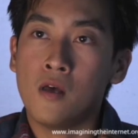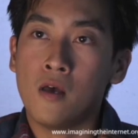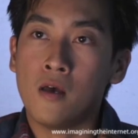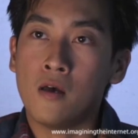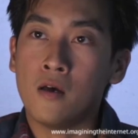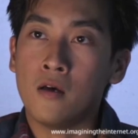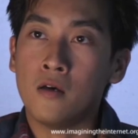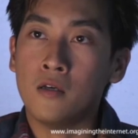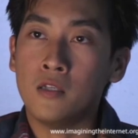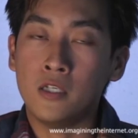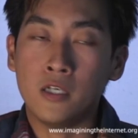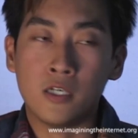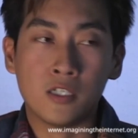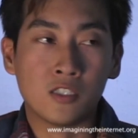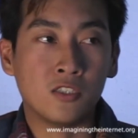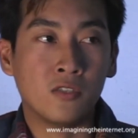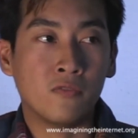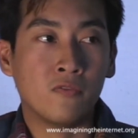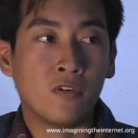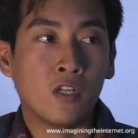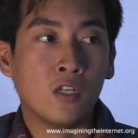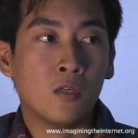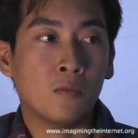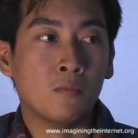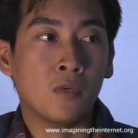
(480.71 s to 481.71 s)
Uh, it has
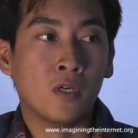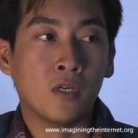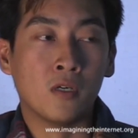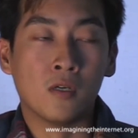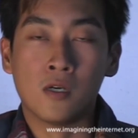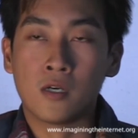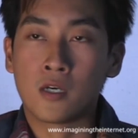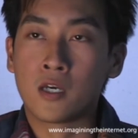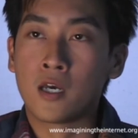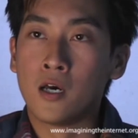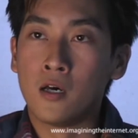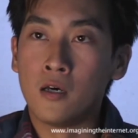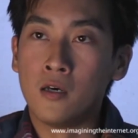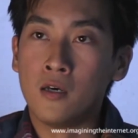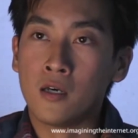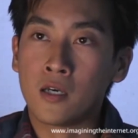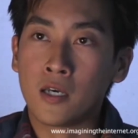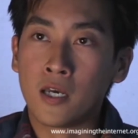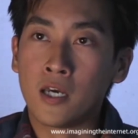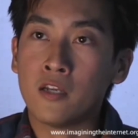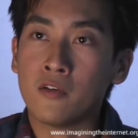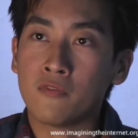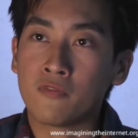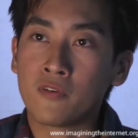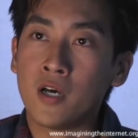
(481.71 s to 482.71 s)
developed a, a, a
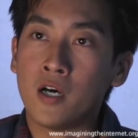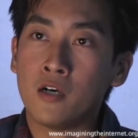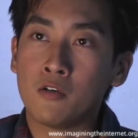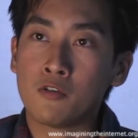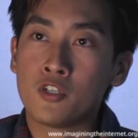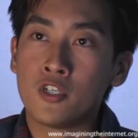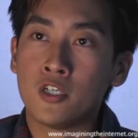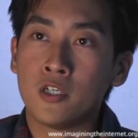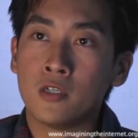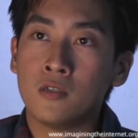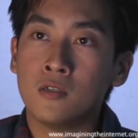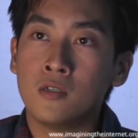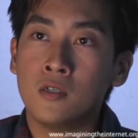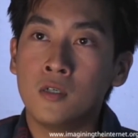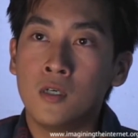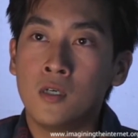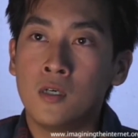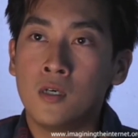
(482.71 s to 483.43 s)
kind of culture.